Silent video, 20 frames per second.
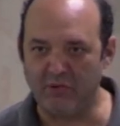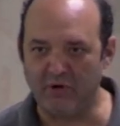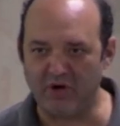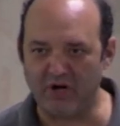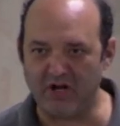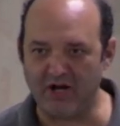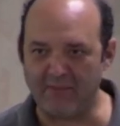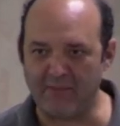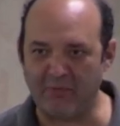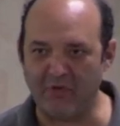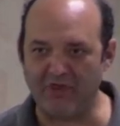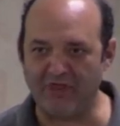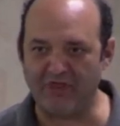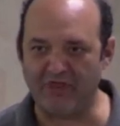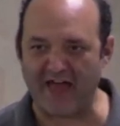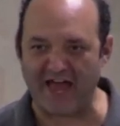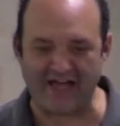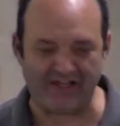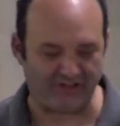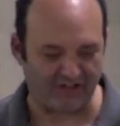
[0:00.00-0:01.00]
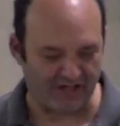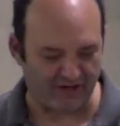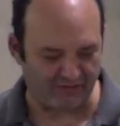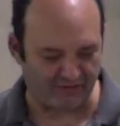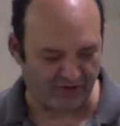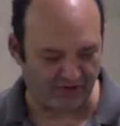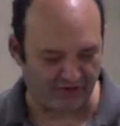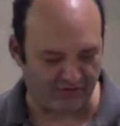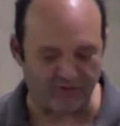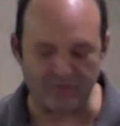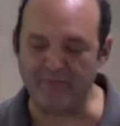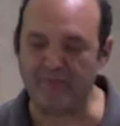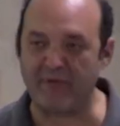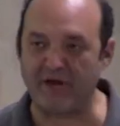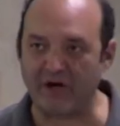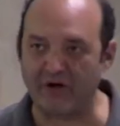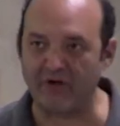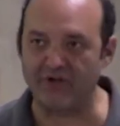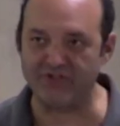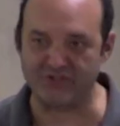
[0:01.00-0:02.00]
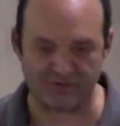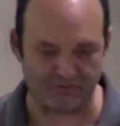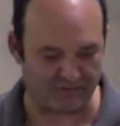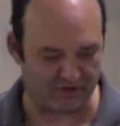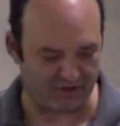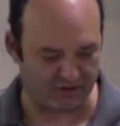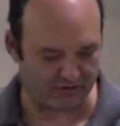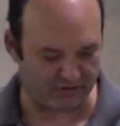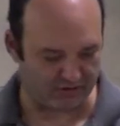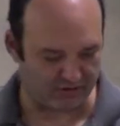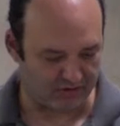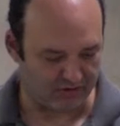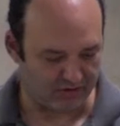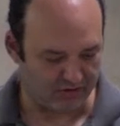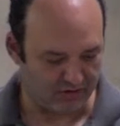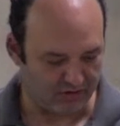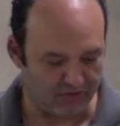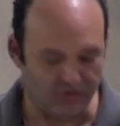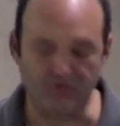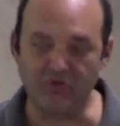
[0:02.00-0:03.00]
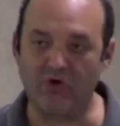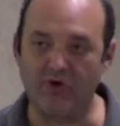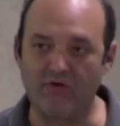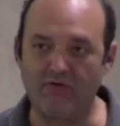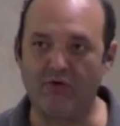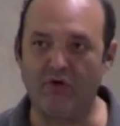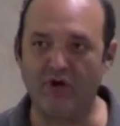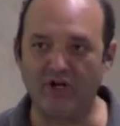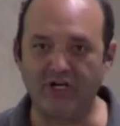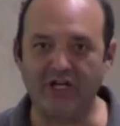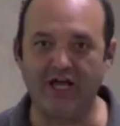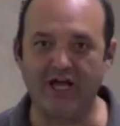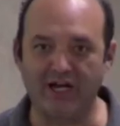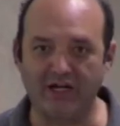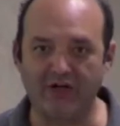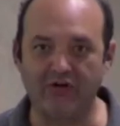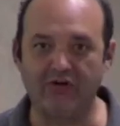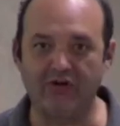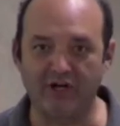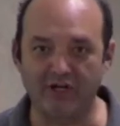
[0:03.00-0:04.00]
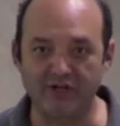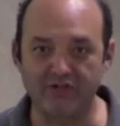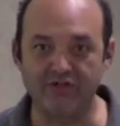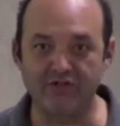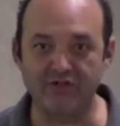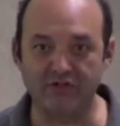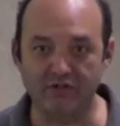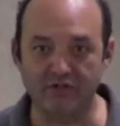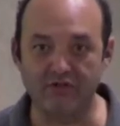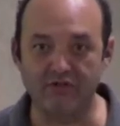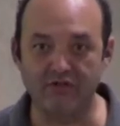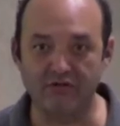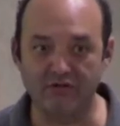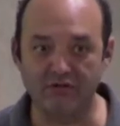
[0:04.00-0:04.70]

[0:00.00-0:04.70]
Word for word: put up with that level of embarrassment to avoid getting arrested.